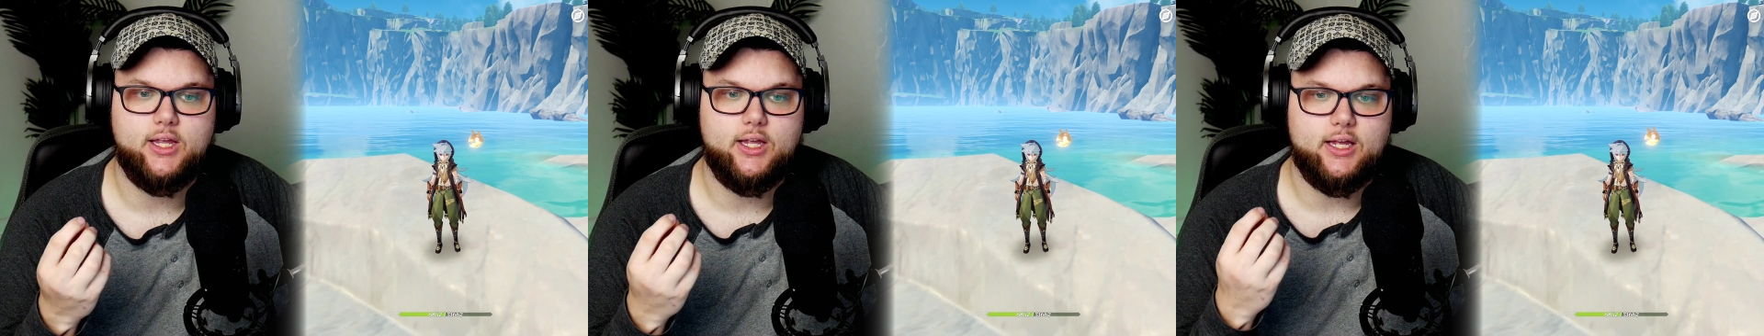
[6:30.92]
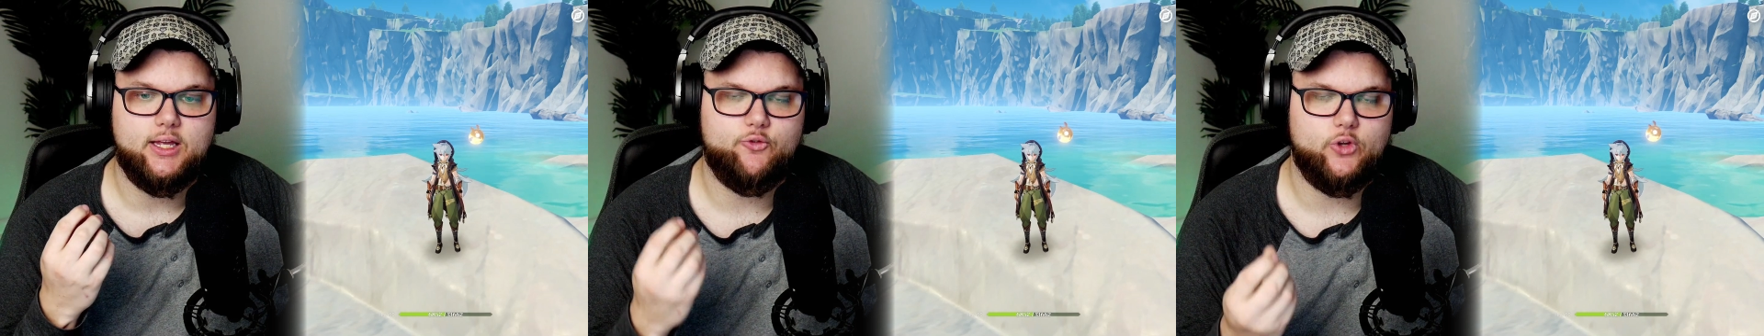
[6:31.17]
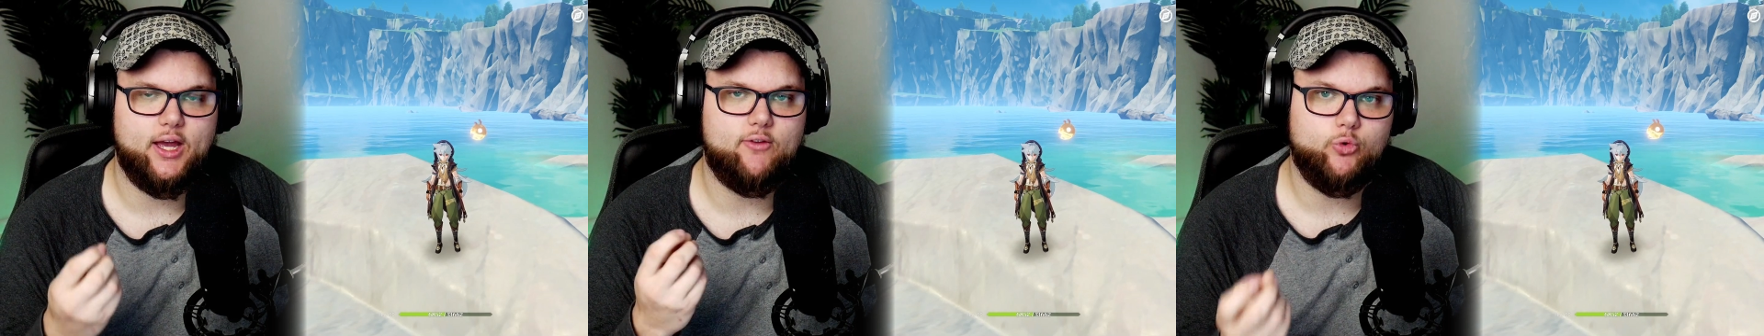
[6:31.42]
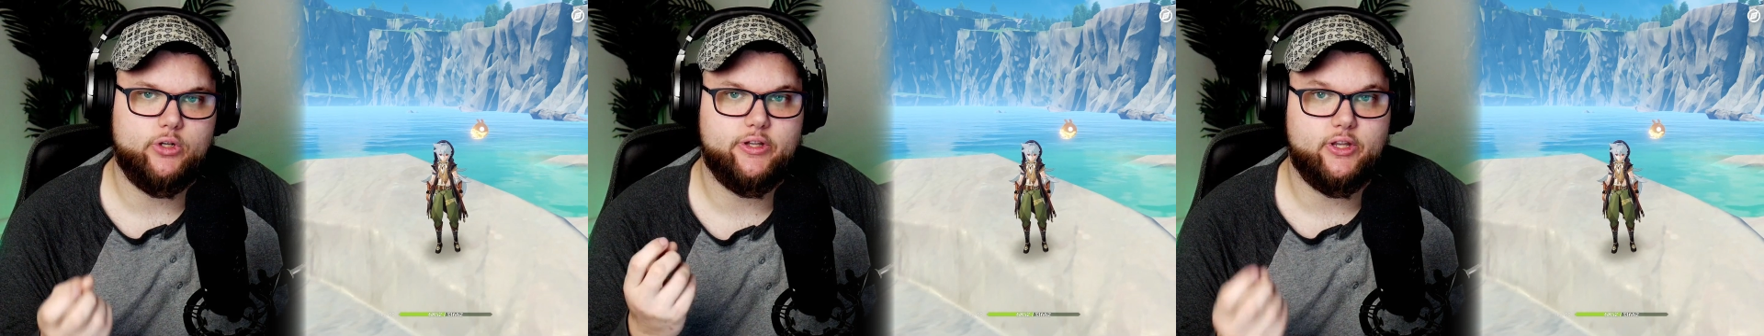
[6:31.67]
If you have
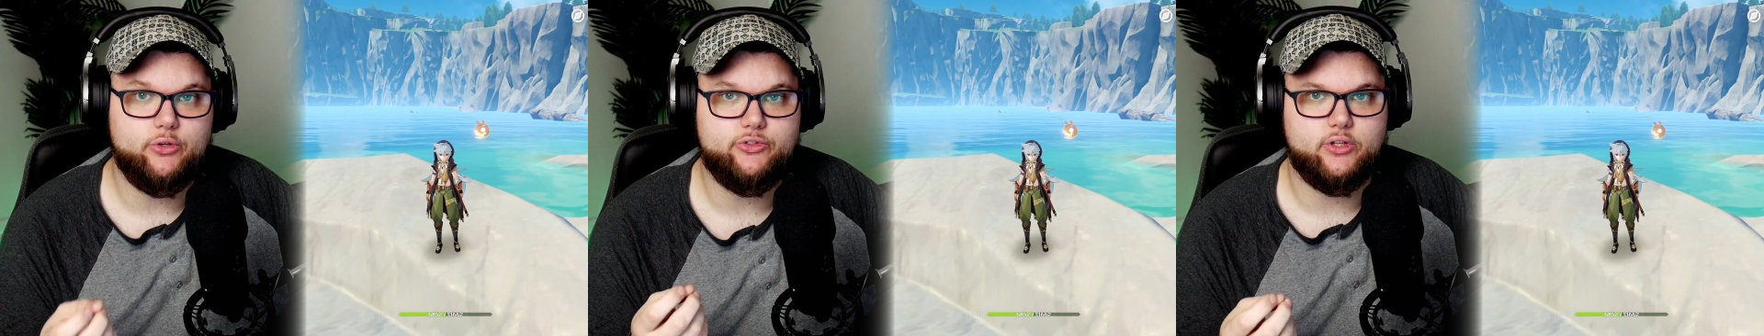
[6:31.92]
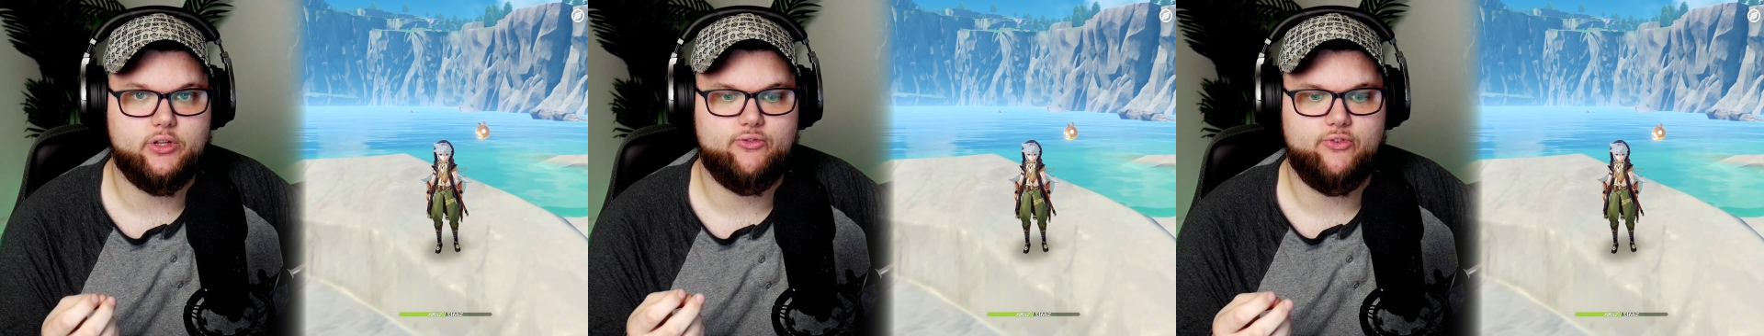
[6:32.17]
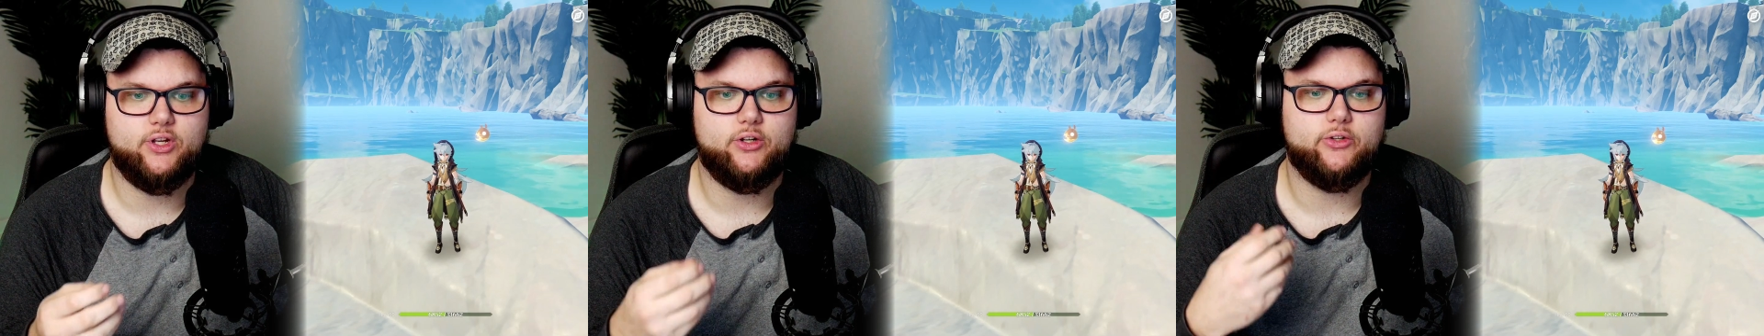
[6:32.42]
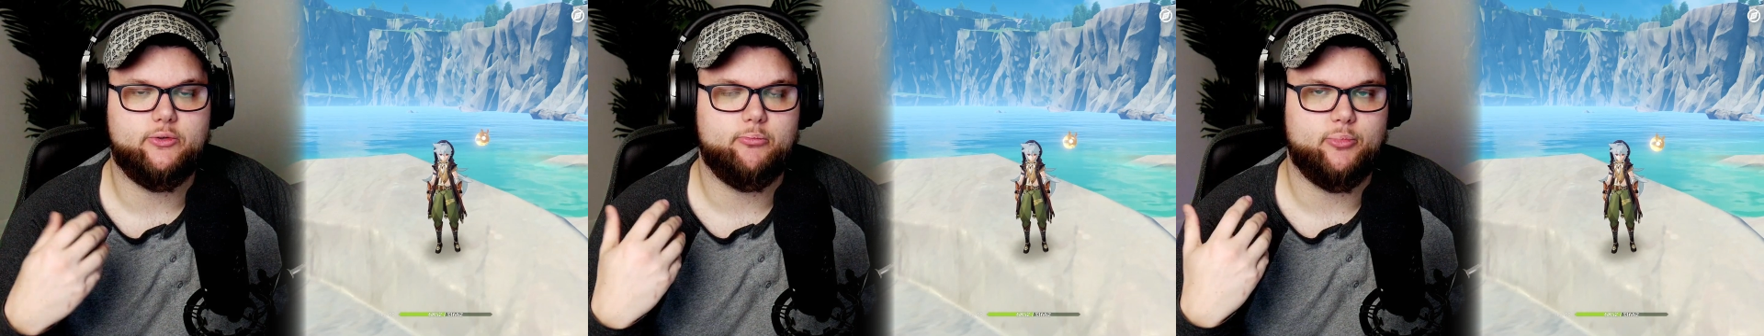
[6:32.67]
one of those on the
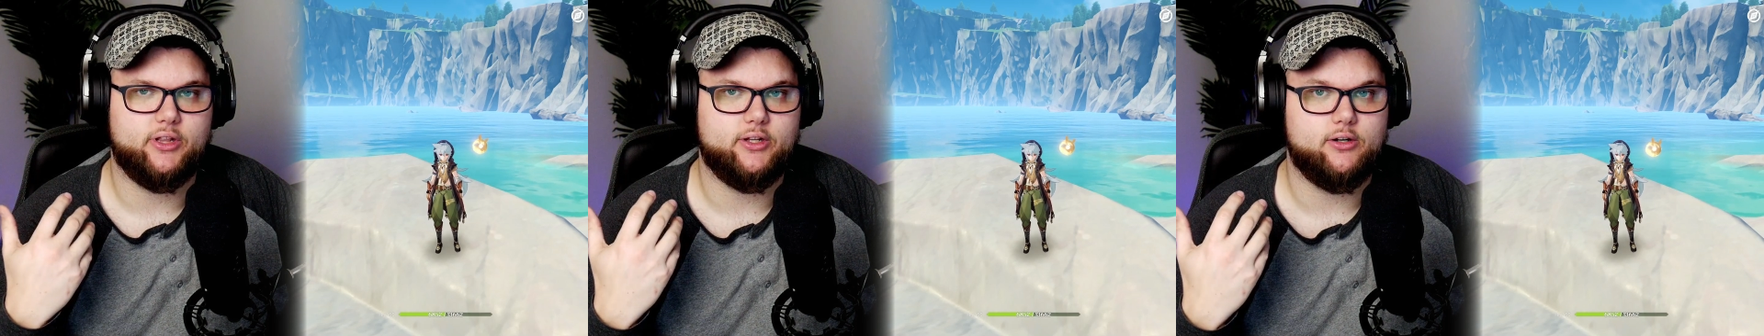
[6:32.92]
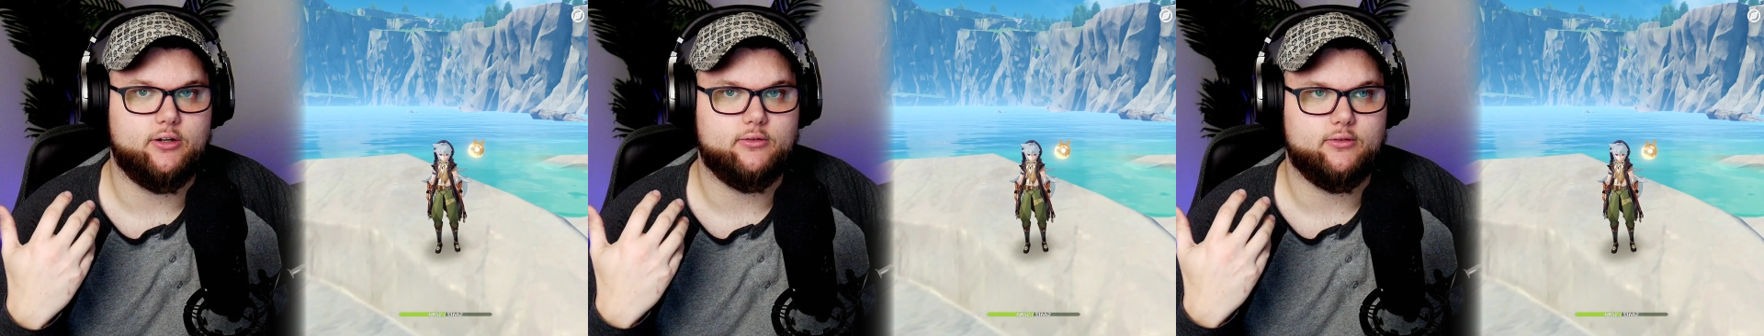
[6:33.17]
field, but their